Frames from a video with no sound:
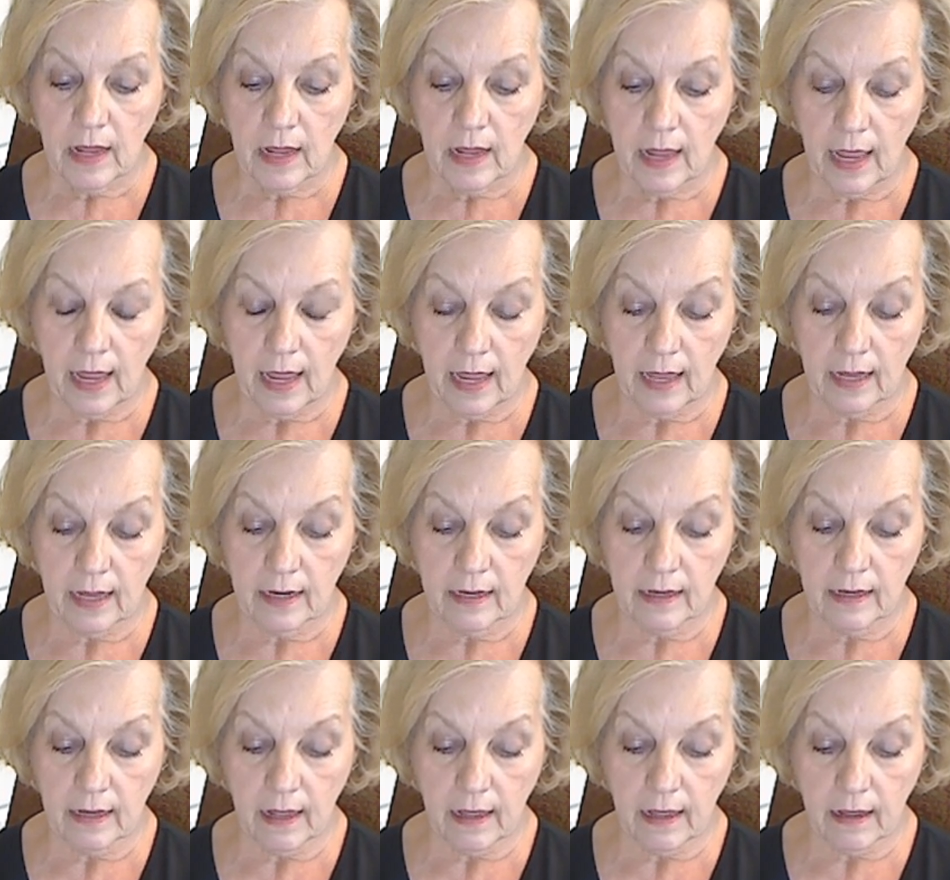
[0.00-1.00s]
a
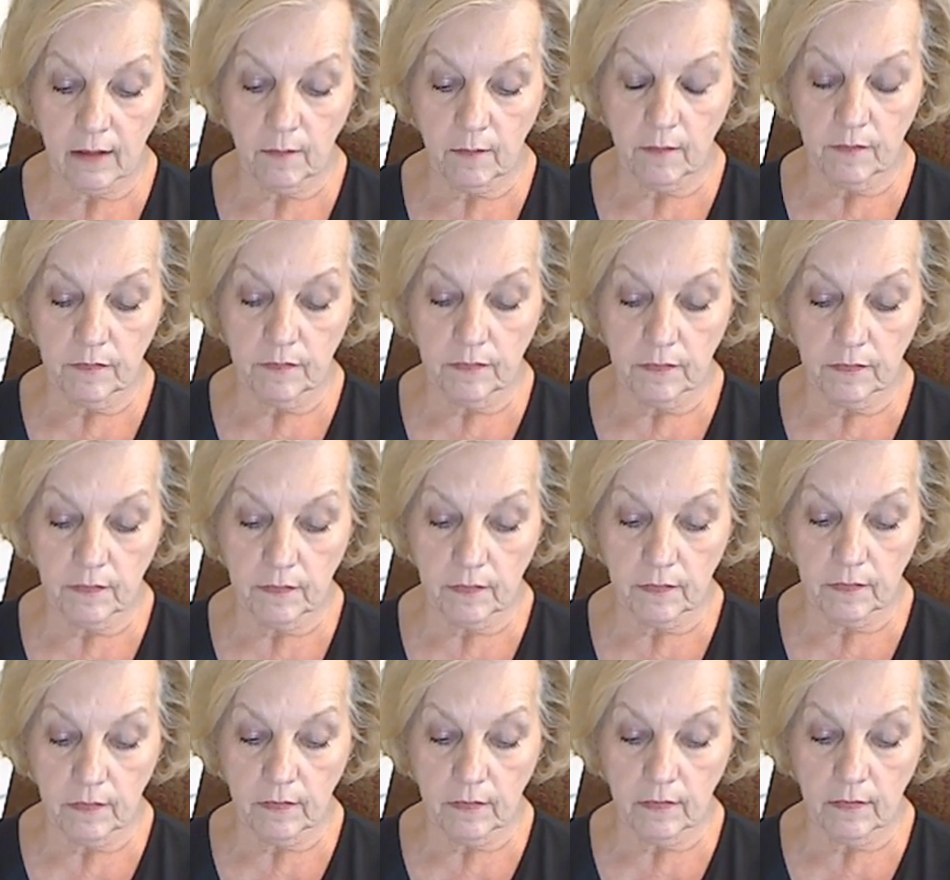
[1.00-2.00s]
minute-by-minute pH
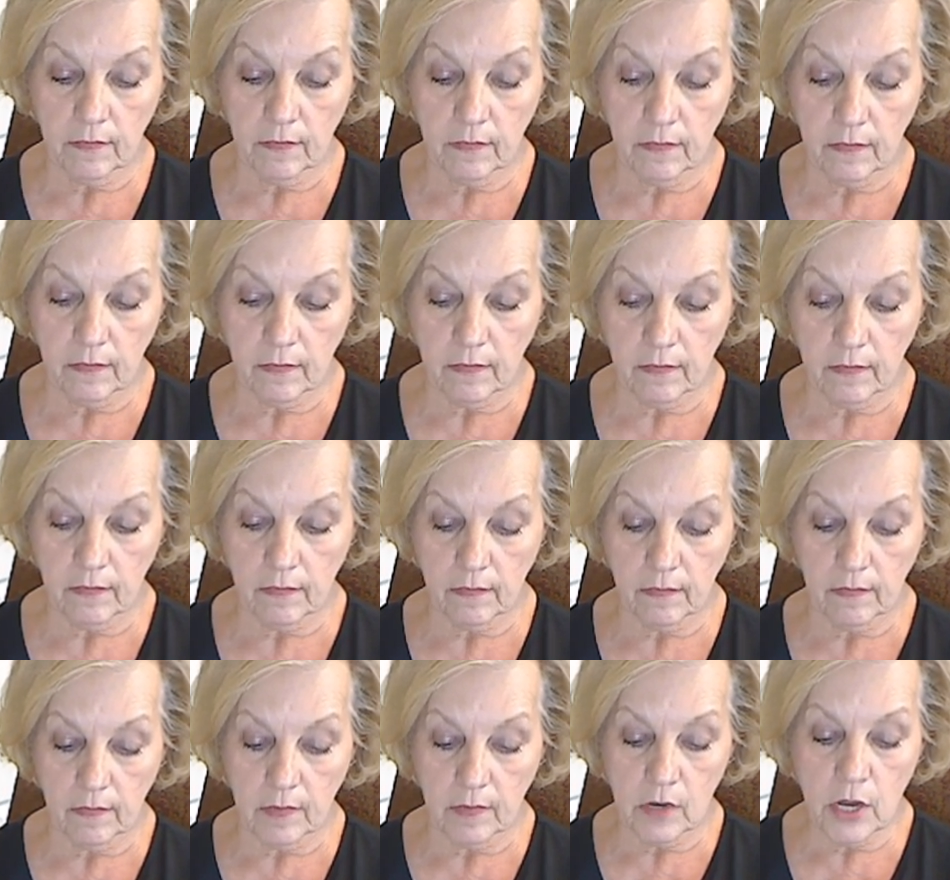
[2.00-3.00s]
basis by
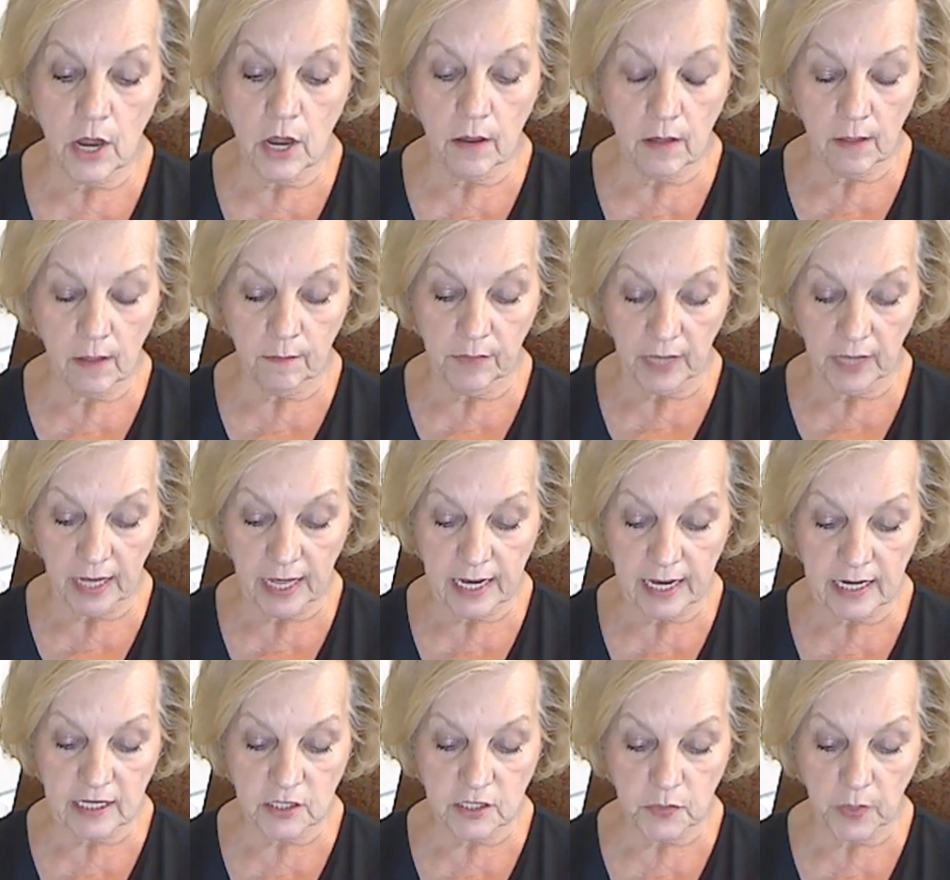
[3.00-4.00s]
three
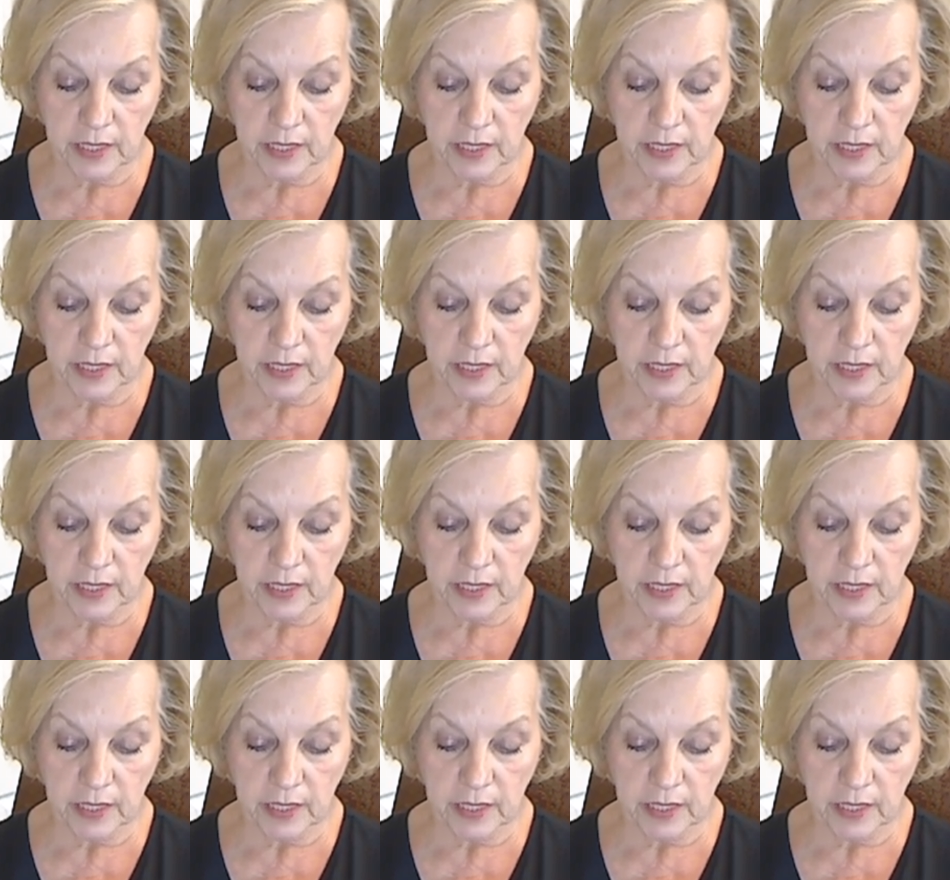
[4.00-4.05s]
means.